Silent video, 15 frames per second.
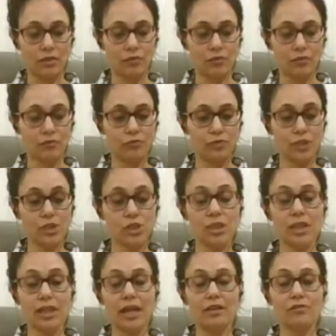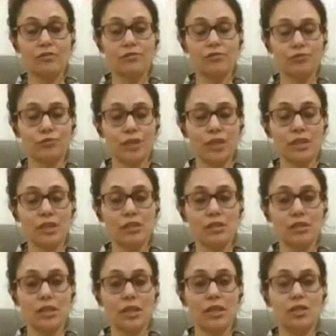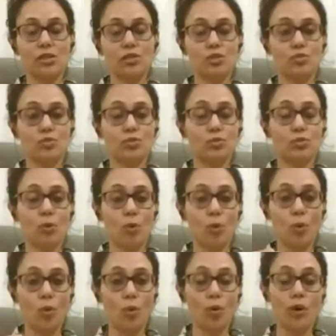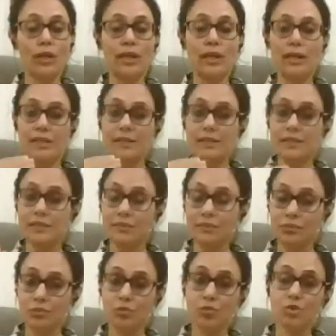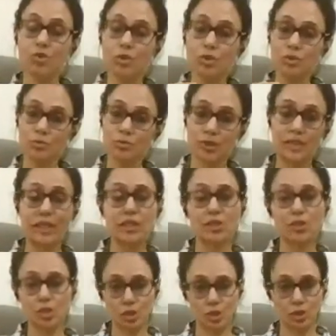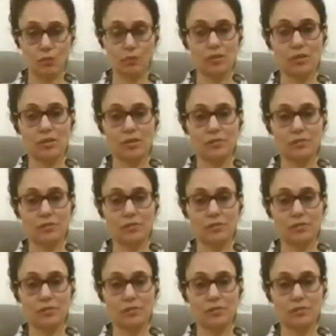which can feed into all his future relationships,